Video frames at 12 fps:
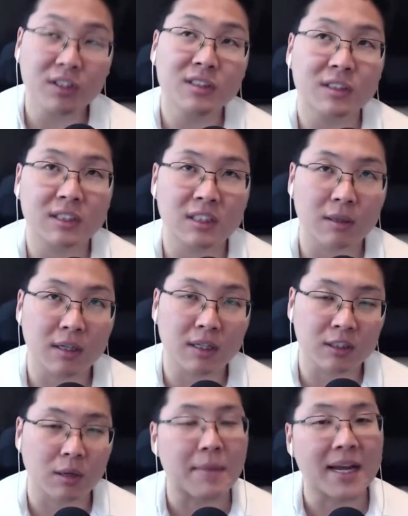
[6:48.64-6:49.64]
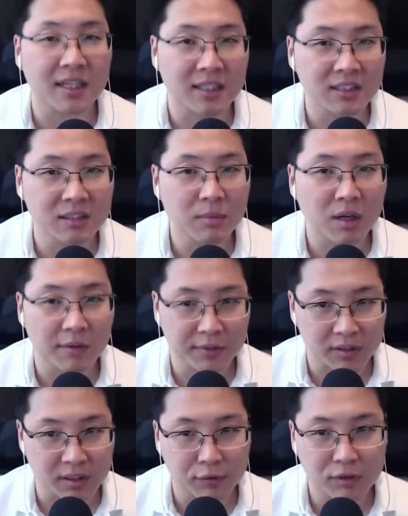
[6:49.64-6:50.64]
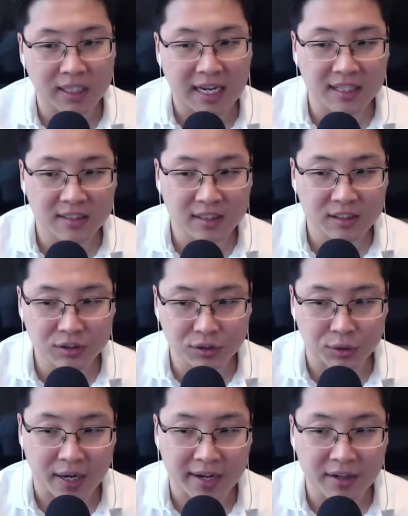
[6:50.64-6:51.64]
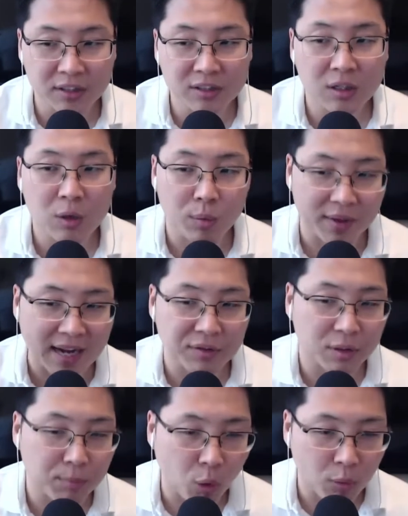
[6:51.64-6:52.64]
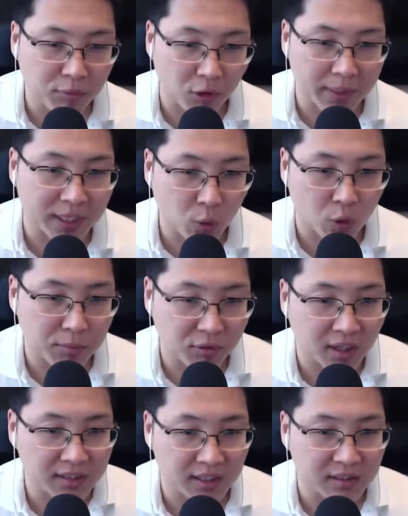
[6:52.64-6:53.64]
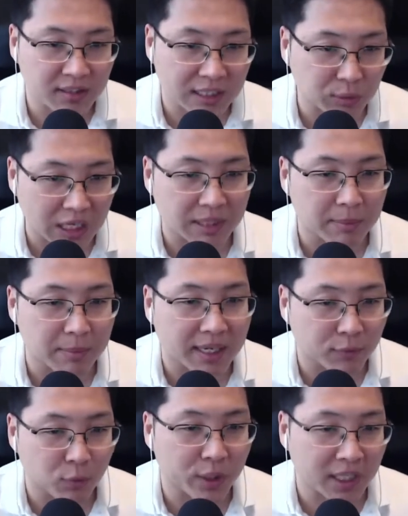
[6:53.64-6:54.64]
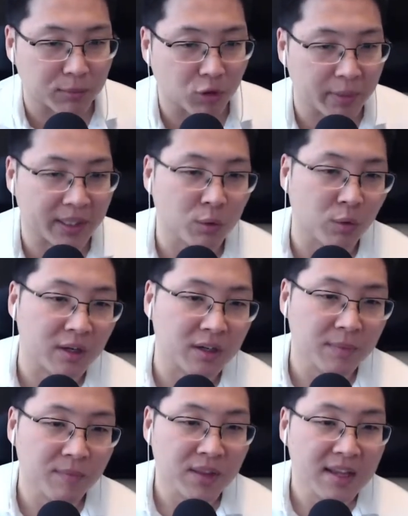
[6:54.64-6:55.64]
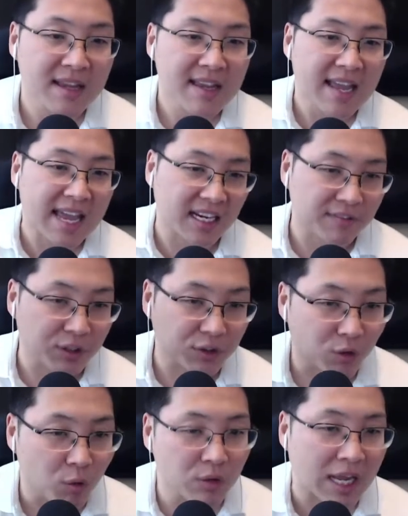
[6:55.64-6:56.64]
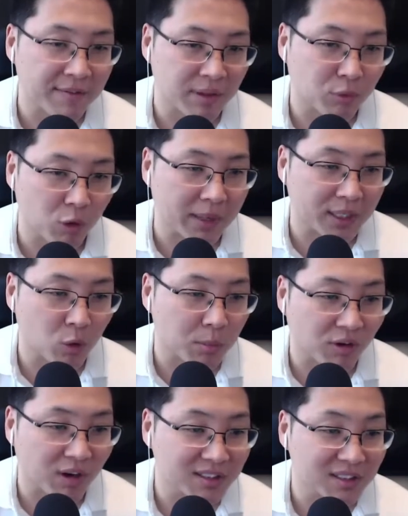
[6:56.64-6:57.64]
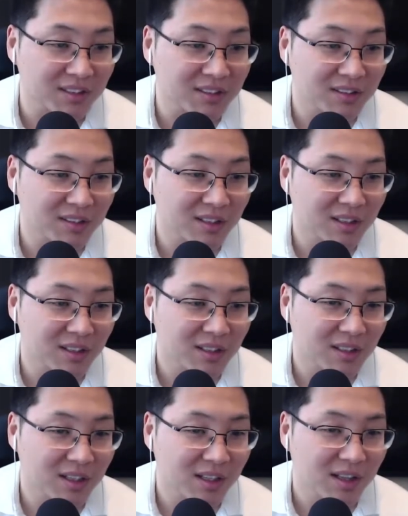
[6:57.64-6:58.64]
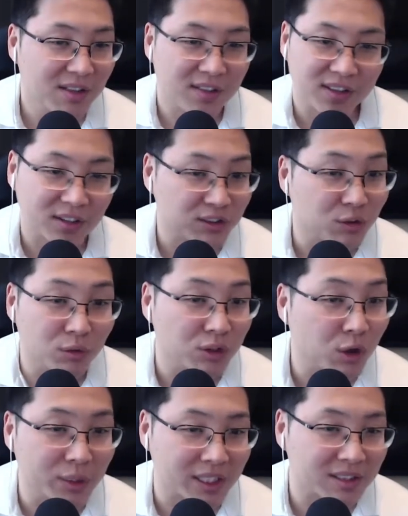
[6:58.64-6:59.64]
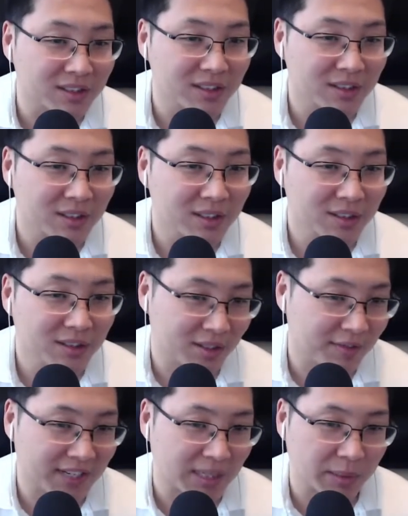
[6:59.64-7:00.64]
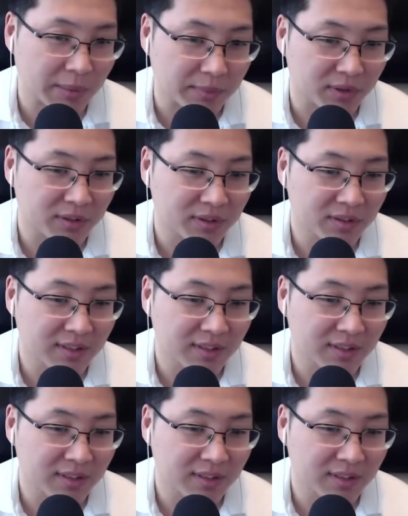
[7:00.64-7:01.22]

is a mechanism of delivering assets to your heirs without the probate court process. That's what I mean by avoiding probate court. And if you don't have the probate court process, then there's no notice to the family members.